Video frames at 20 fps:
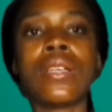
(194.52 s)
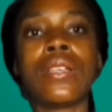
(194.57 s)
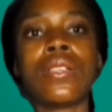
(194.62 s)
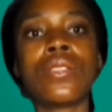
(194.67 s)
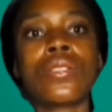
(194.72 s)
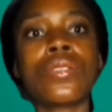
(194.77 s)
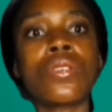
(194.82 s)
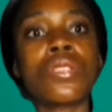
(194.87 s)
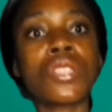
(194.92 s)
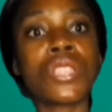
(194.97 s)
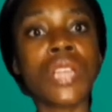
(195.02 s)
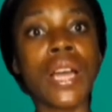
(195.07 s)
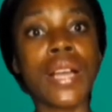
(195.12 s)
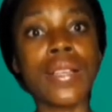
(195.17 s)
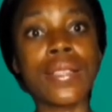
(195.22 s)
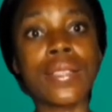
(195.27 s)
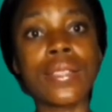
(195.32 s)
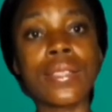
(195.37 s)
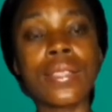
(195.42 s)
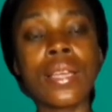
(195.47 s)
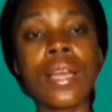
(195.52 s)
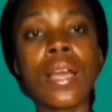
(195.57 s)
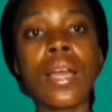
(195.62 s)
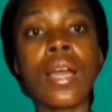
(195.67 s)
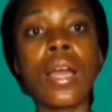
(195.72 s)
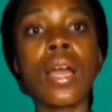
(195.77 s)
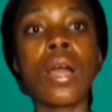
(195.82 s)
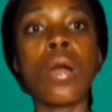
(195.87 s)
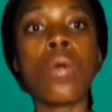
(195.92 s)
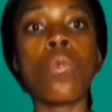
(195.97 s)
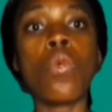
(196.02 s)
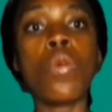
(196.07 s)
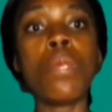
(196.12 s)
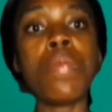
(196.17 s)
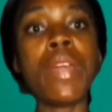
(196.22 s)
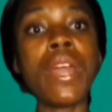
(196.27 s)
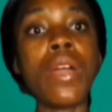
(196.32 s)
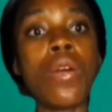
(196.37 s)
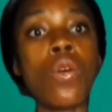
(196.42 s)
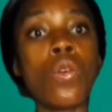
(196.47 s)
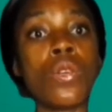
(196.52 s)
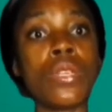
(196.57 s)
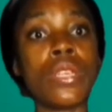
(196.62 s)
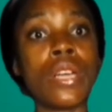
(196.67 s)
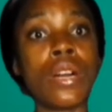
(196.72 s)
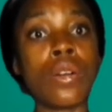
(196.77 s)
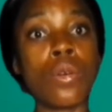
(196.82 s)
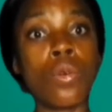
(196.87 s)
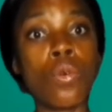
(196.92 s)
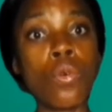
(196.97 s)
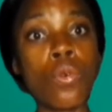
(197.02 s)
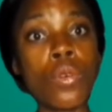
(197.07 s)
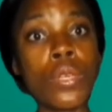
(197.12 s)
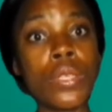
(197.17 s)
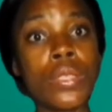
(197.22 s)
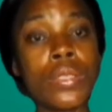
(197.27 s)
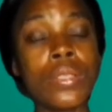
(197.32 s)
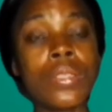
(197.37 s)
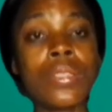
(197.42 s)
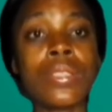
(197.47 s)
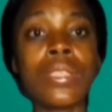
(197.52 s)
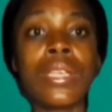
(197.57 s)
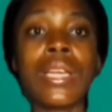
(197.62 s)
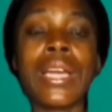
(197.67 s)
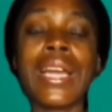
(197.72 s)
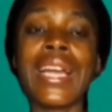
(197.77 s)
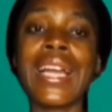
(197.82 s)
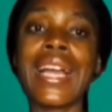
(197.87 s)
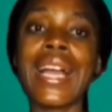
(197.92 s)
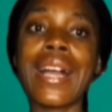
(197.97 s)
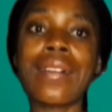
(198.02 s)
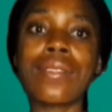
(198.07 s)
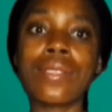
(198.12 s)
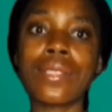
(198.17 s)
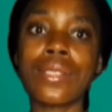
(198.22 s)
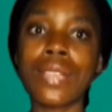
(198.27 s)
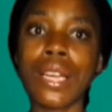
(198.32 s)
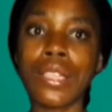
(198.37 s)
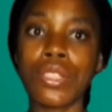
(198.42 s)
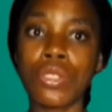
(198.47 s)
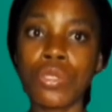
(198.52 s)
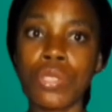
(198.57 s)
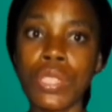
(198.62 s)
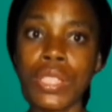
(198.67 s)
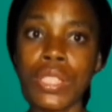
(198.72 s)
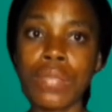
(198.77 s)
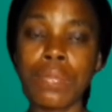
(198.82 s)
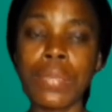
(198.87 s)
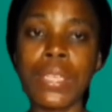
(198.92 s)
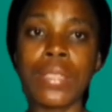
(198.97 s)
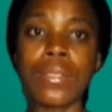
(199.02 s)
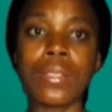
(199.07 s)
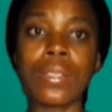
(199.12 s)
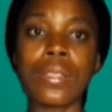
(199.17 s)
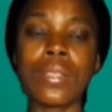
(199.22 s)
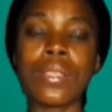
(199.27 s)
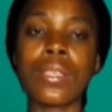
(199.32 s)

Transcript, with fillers: such as women undergoing cancer treatment.